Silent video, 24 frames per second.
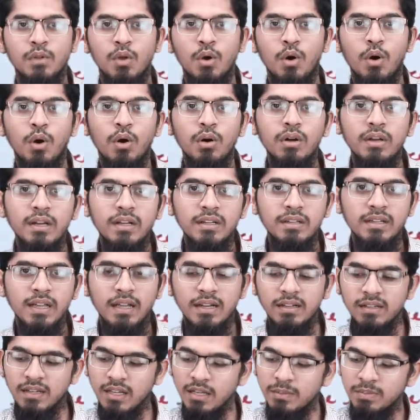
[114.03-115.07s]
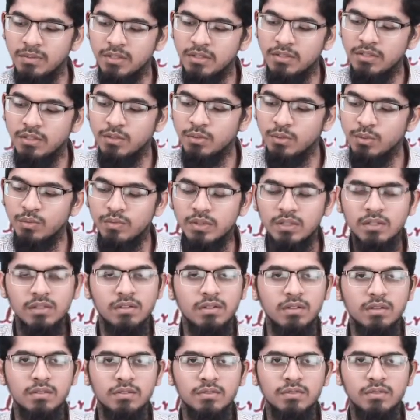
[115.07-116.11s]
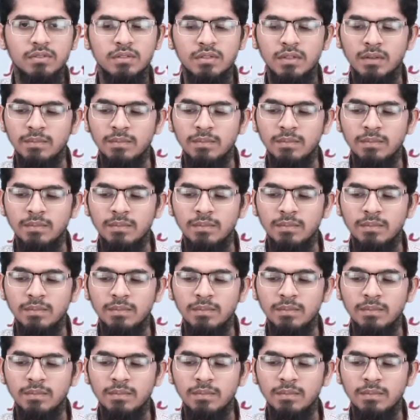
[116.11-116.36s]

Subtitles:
or it can take place due to work transfer.